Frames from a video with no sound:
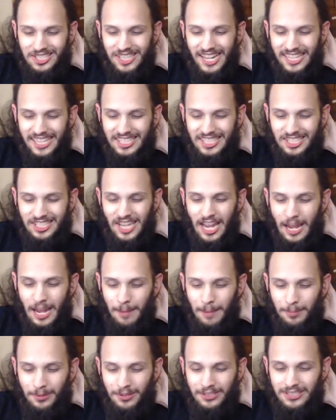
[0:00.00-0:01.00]
next
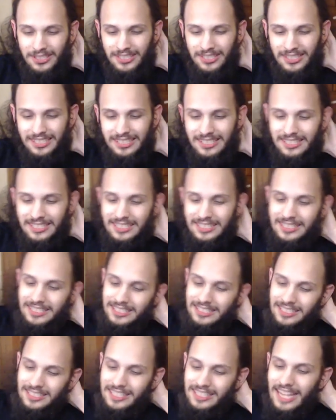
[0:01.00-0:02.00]
tale
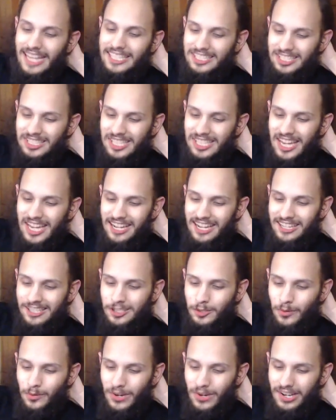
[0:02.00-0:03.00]

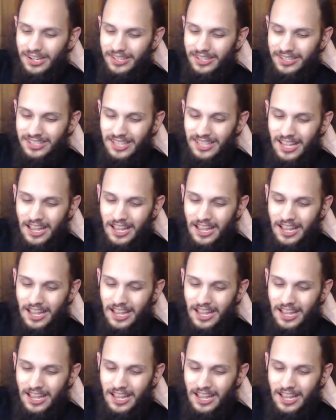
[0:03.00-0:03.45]
is worth.